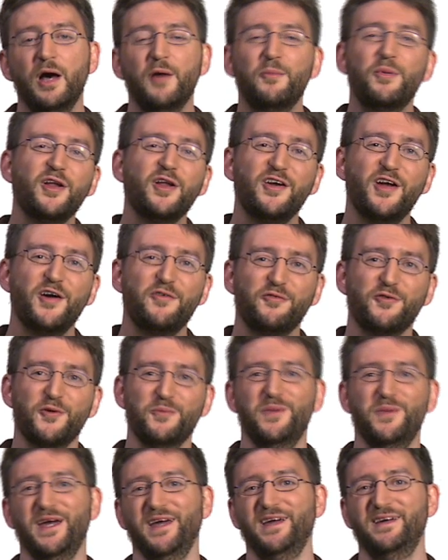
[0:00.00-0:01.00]
But enough
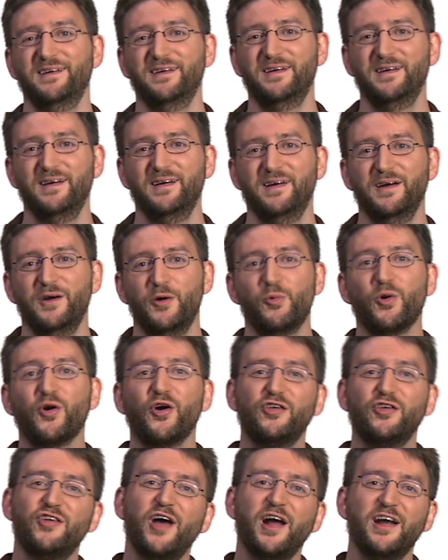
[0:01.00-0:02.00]
from me. We're
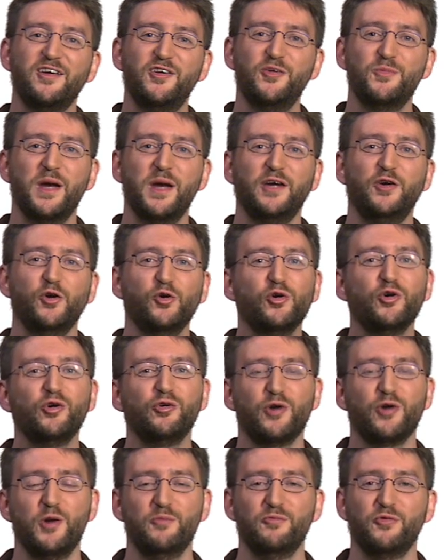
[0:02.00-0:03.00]
excited to make Google
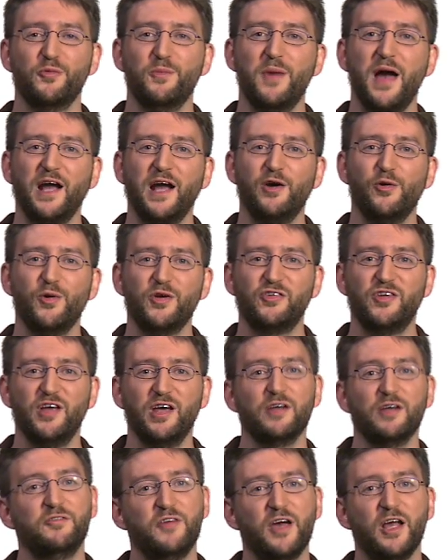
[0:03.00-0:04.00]
Chrome for Mac O S
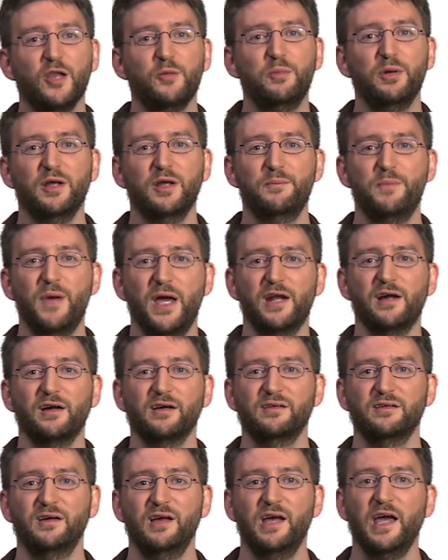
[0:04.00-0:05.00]
ten available in
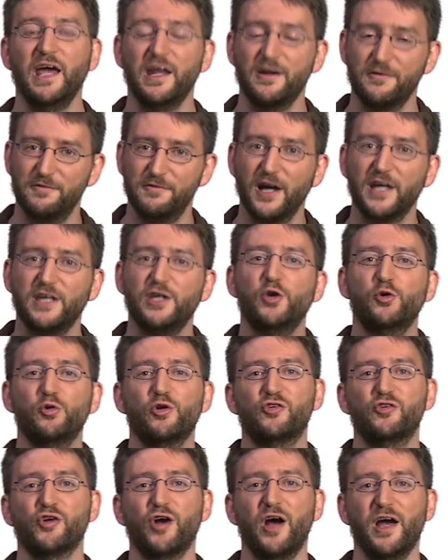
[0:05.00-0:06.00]
beta and invite you
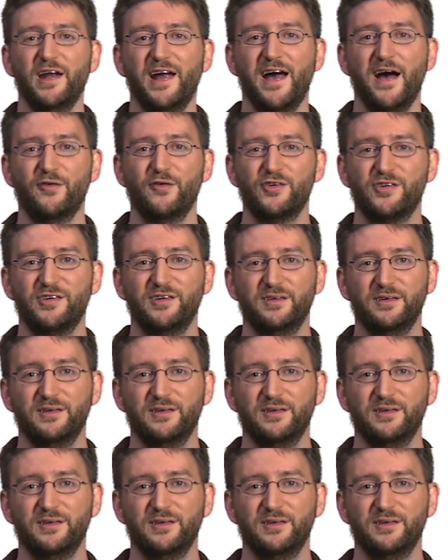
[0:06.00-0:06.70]
to try it out.